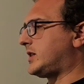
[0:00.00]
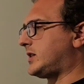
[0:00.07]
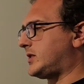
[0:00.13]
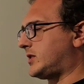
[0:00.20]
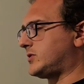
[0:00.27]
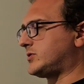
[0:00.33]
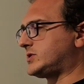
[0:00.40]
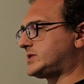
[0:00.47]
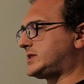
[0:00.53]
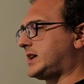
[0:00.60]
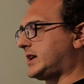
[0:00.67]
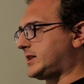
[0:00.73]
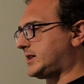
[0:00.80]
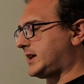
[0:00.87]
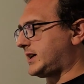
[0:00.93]
and
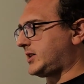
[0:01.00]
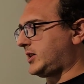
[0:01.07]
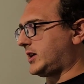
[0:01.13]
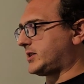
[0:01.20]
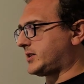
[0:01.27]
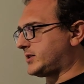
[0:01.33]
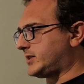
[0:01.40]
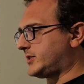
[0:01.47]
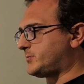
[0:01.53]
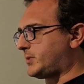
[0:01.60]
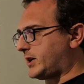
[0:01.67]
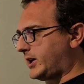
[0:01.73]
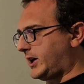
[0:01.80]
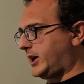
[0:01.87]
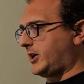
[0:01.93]
understand that you have to live
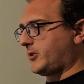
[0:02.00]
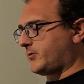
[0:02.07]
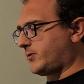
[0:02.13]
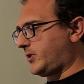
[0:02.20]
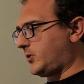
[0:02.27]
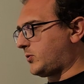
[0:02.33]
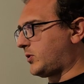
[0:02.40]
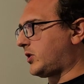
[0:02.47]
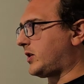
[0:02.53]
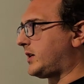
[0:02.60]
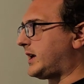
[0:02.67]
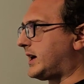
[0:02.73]
by every word,